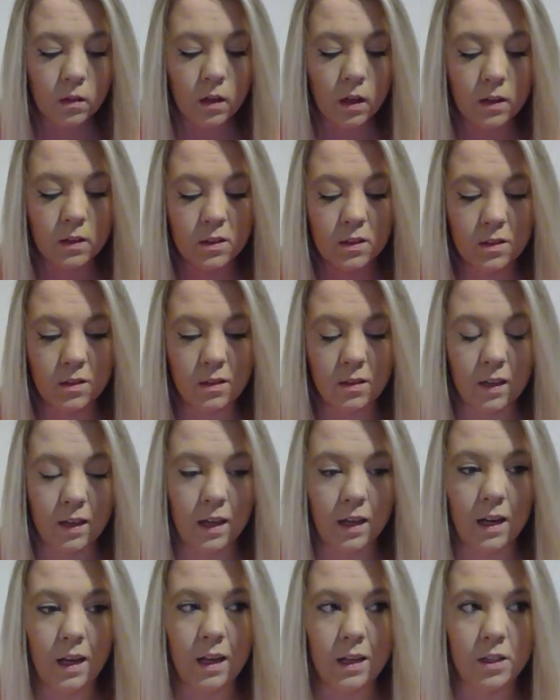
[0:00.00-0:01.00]

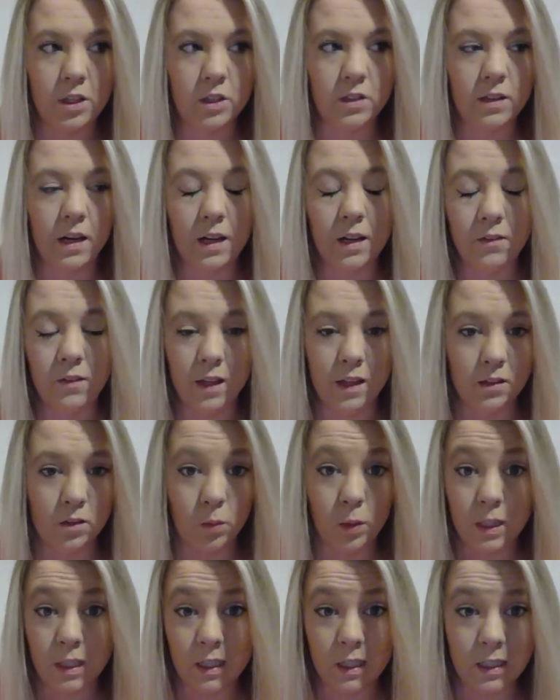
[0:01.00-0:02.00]
It just kind of is
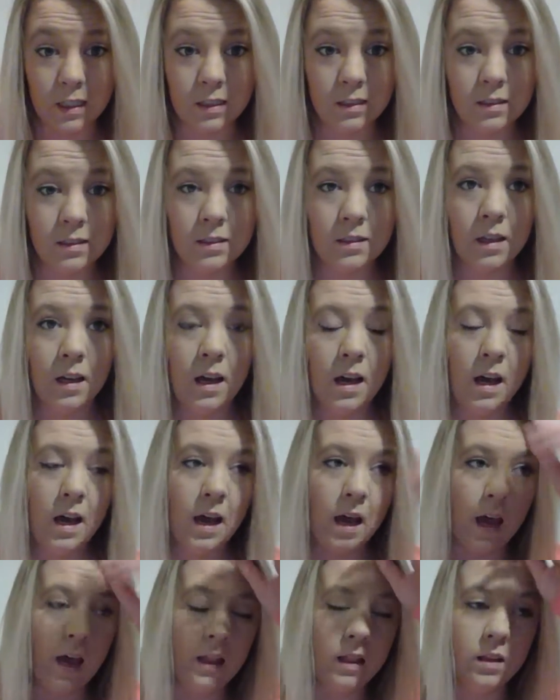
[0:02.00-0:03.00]
what it is,
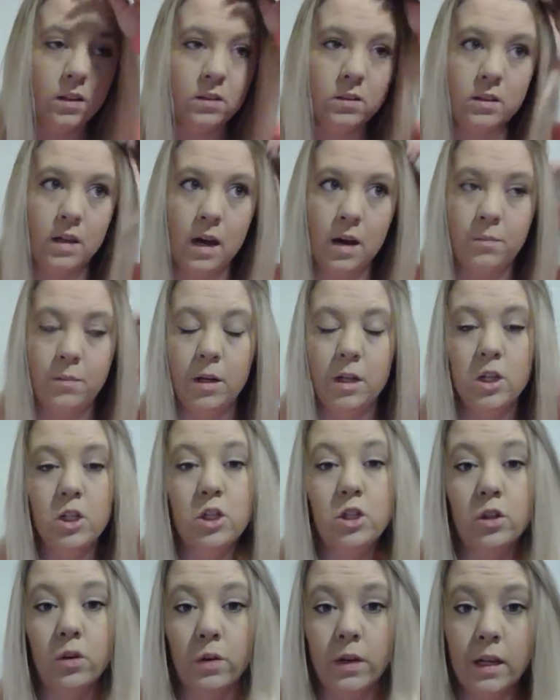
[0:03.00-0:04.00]
and there's not much
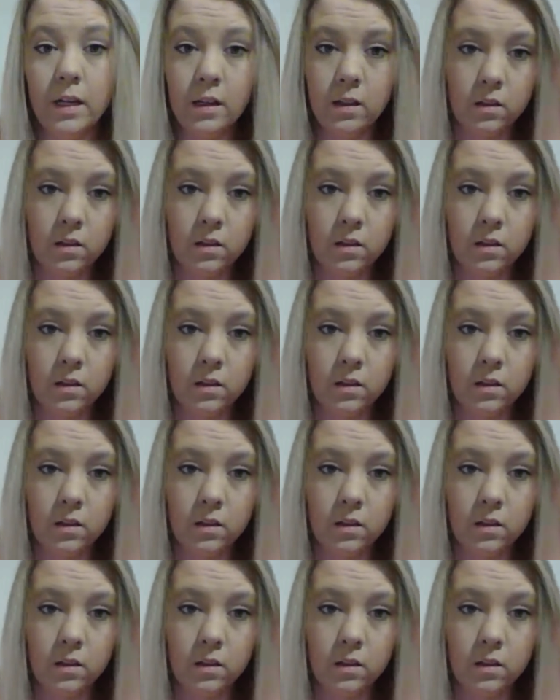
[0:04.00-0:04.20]
to it.